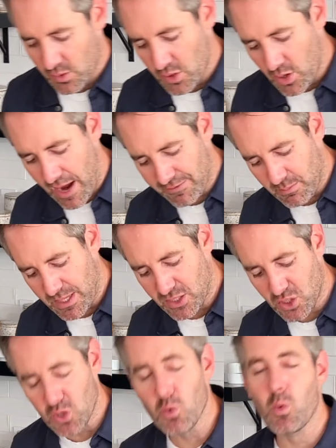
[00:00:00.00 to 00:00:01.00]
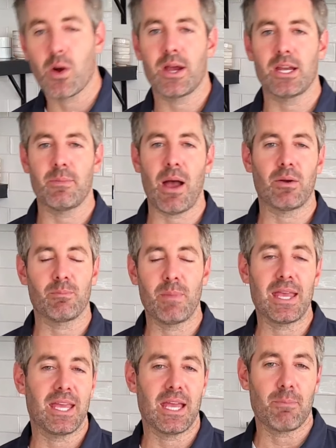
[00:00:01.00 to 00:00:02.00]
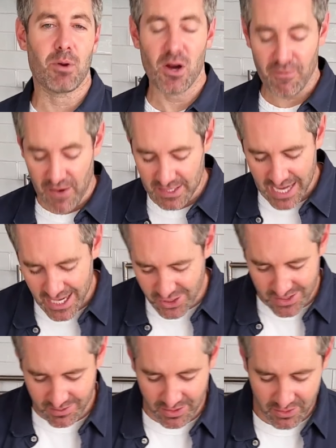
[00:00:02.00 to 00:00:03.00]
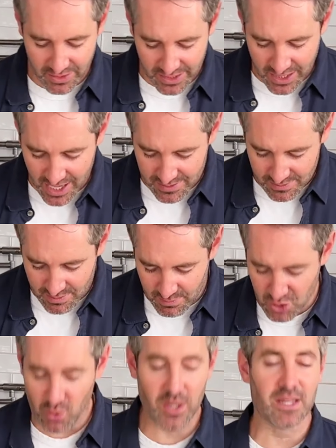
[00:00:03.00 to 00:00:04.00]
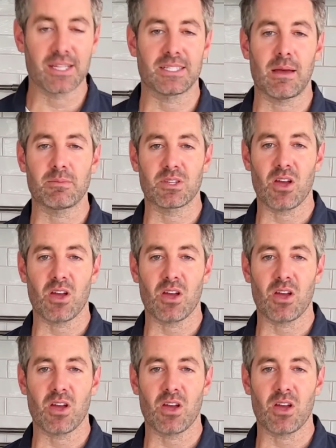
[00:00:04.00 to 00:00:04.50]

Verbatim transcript: you don't have to be too worried about making it perfect. I just literally cut the majority of the stems